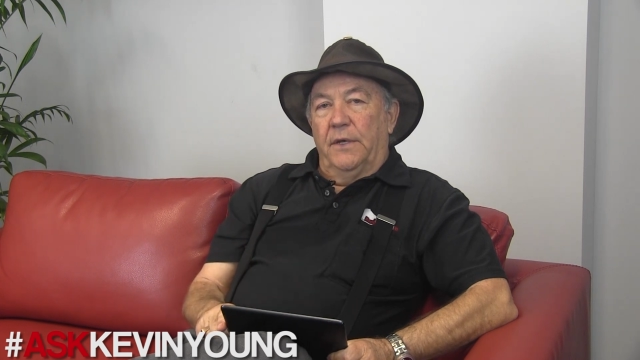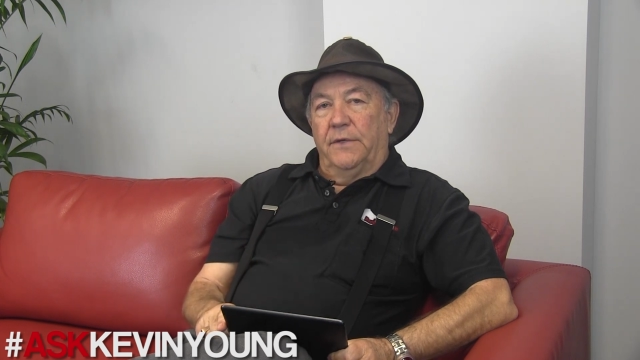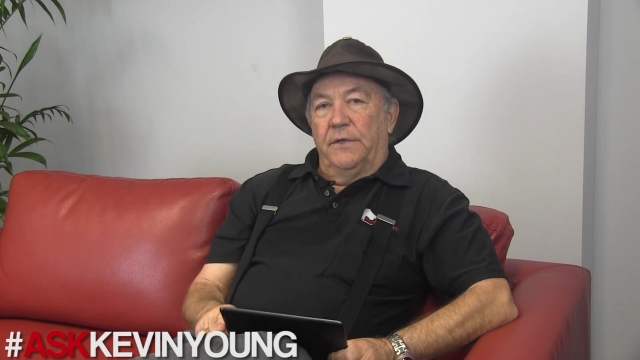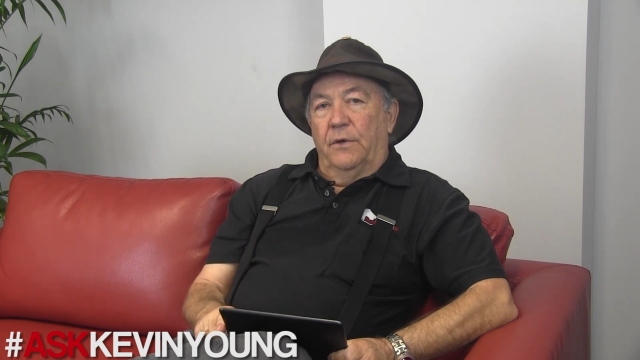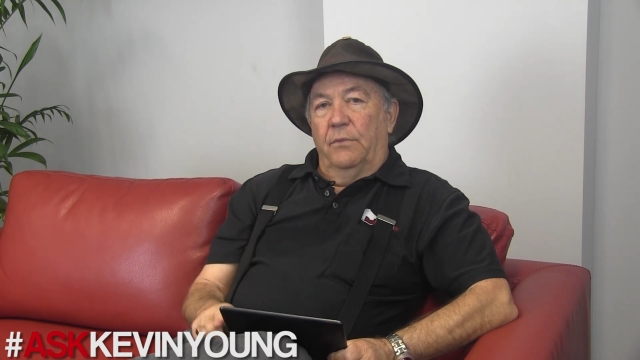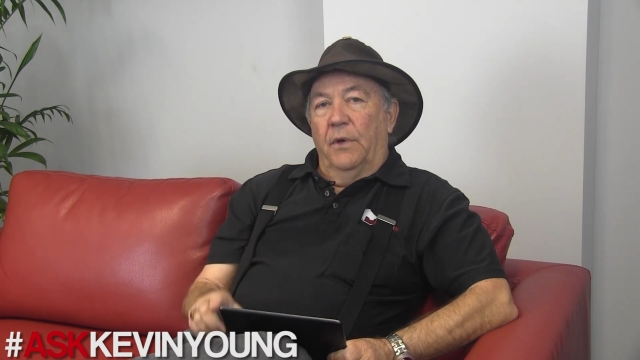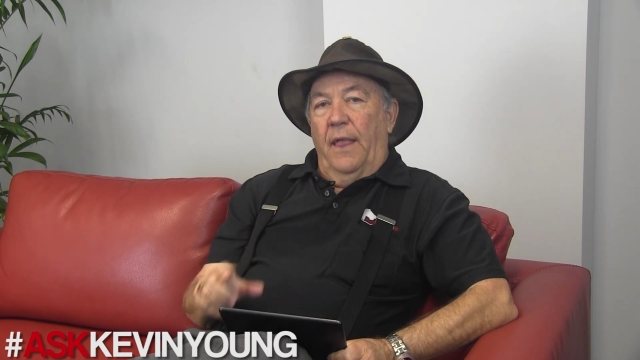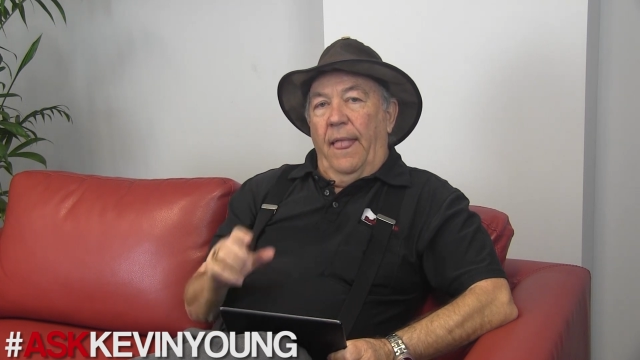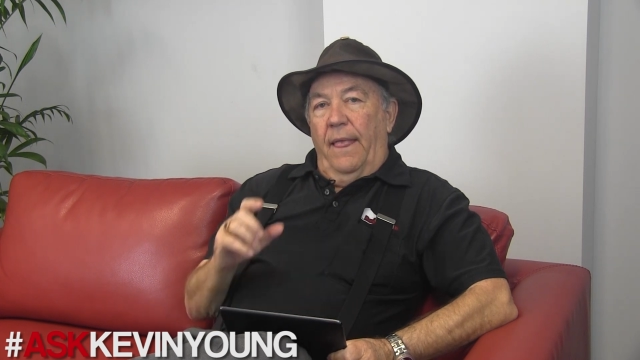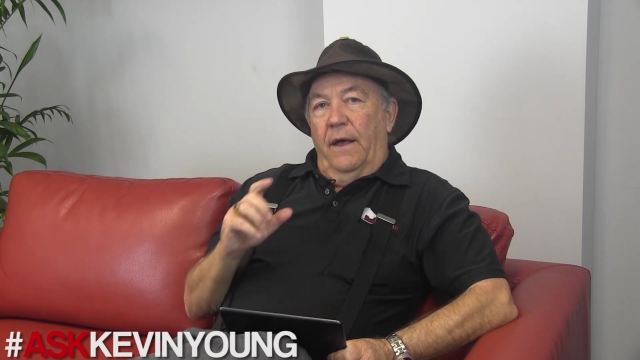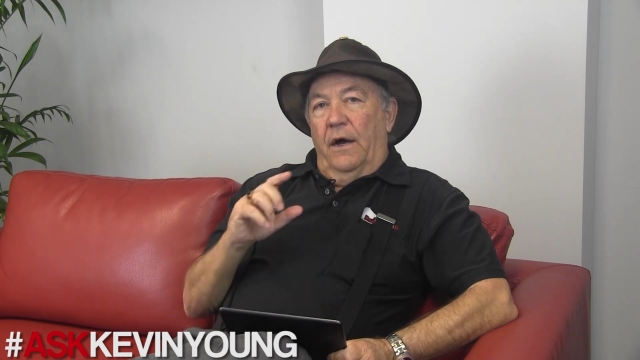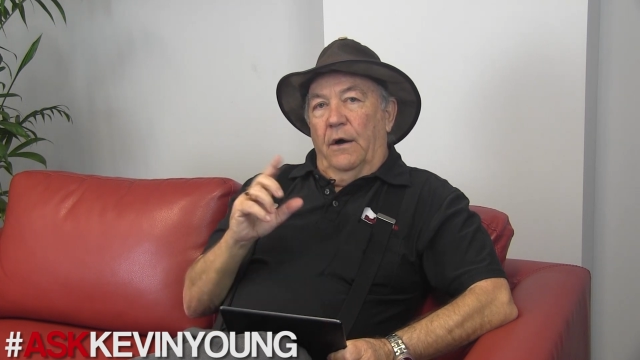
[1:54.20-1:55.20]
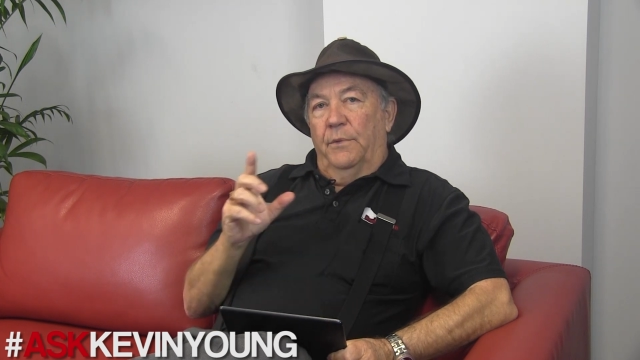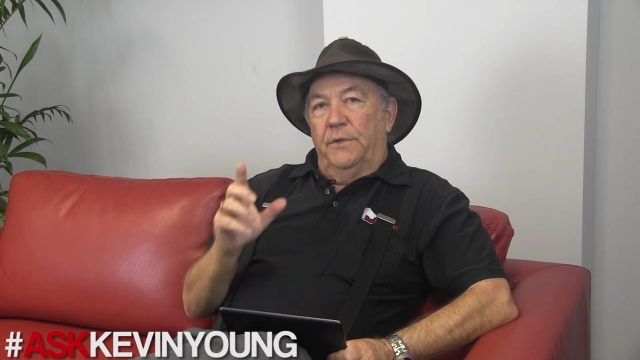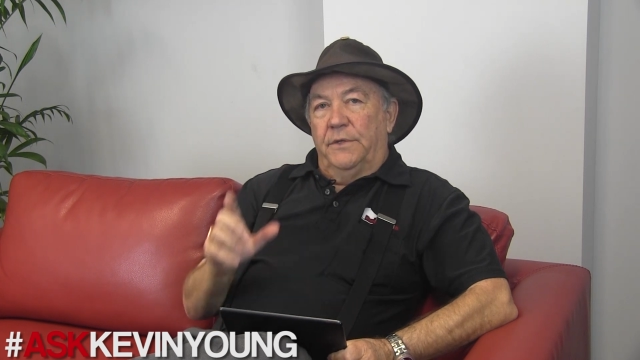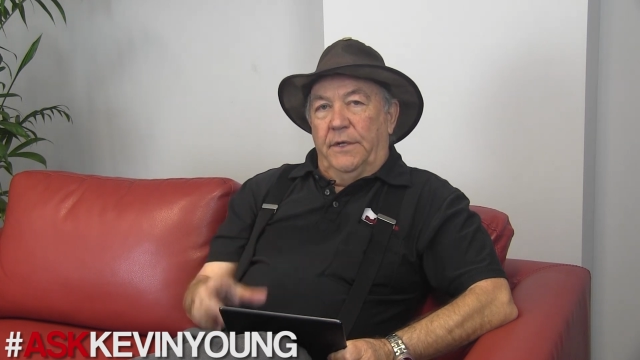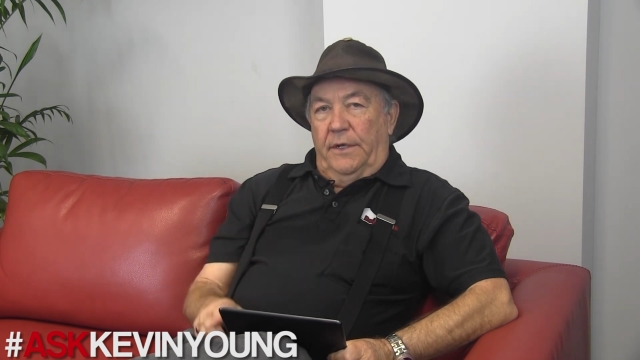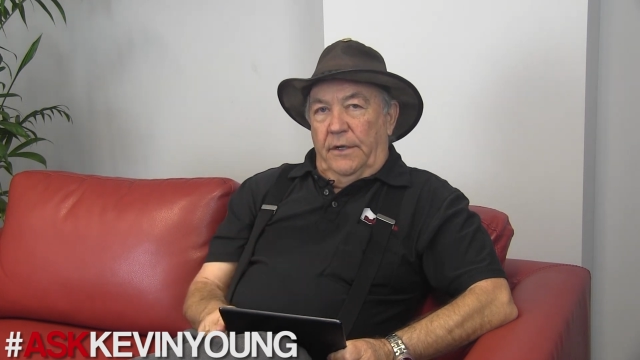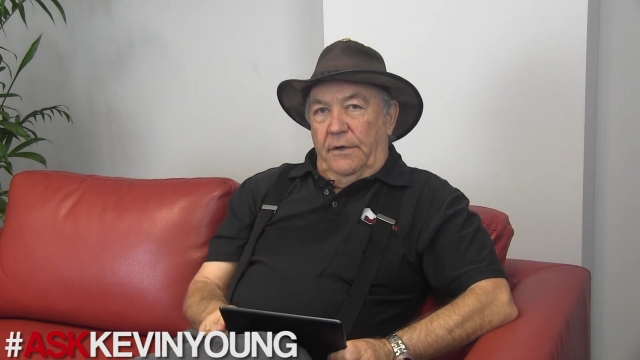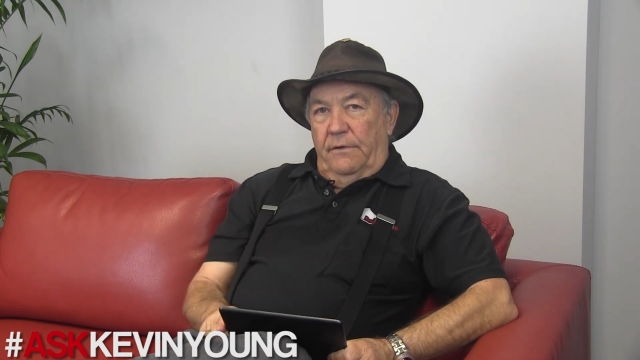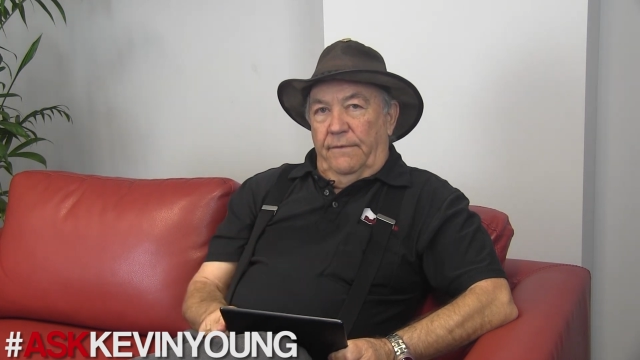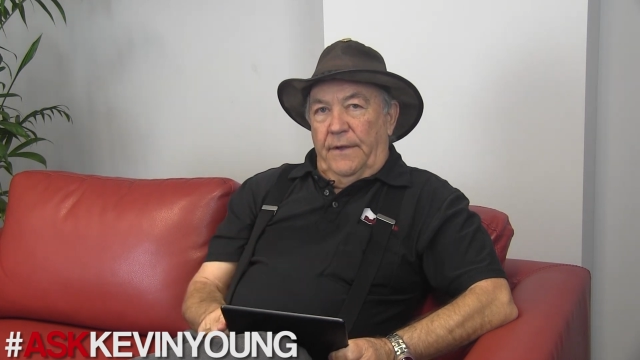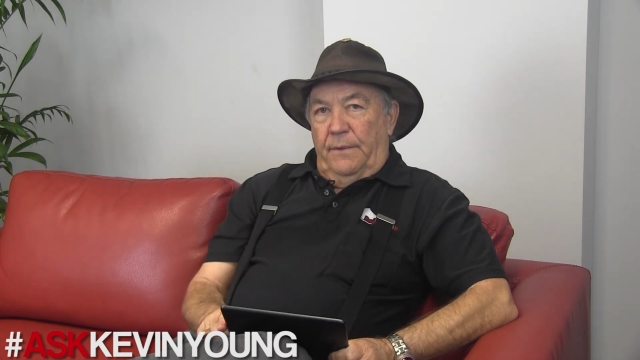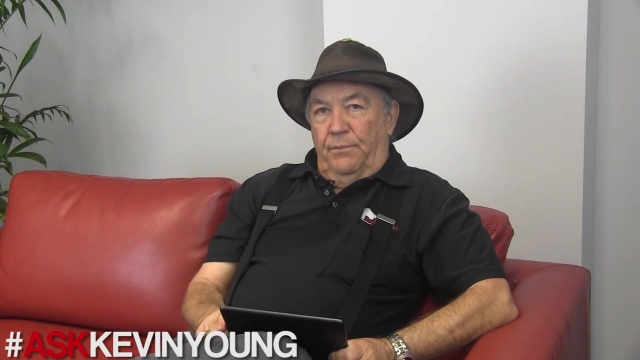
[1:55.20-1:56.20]
So I would stick
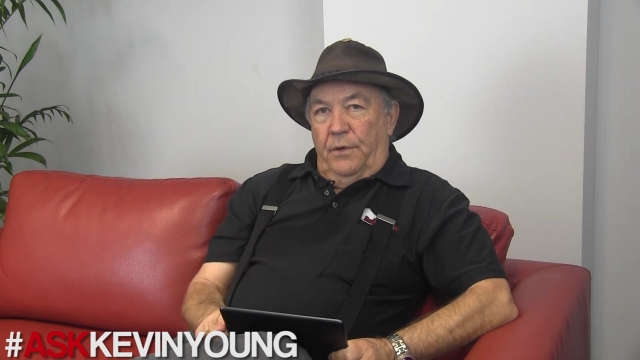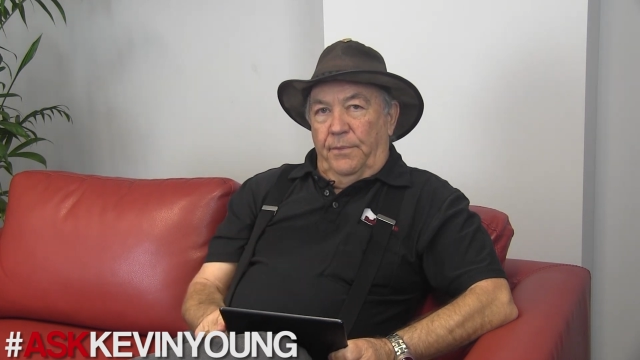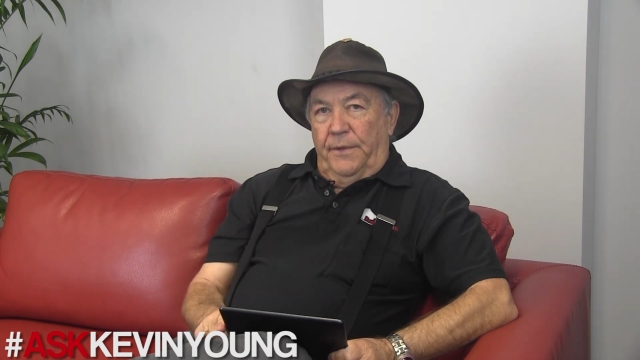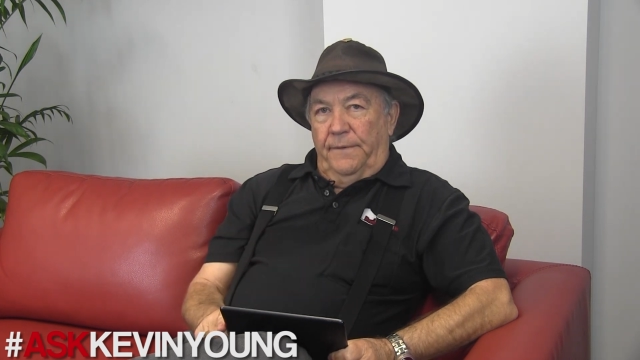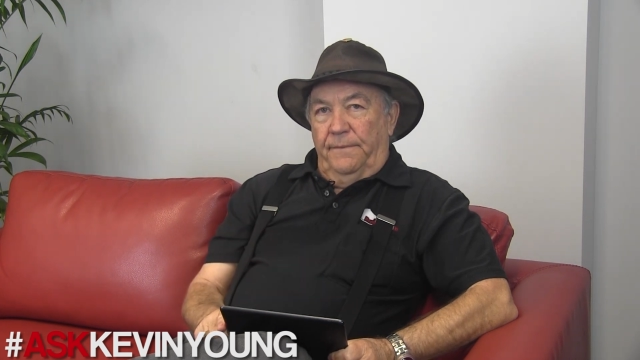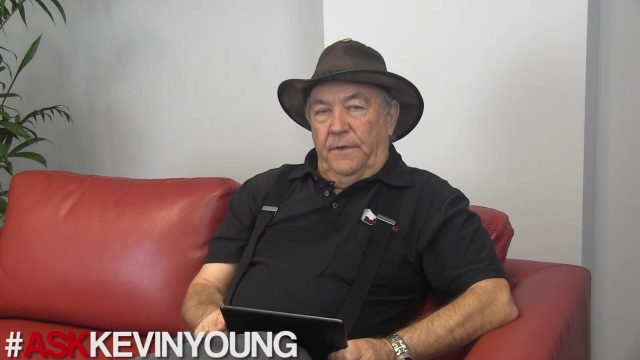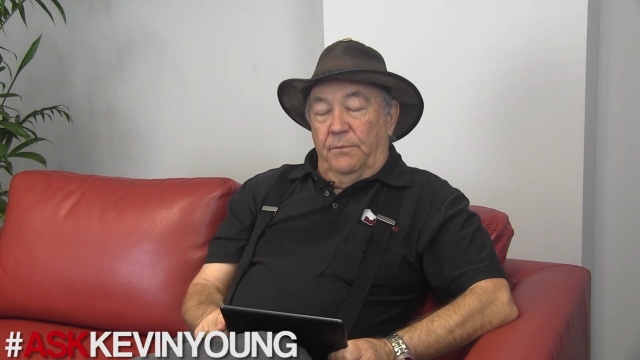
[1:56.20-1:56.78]
clear of that property,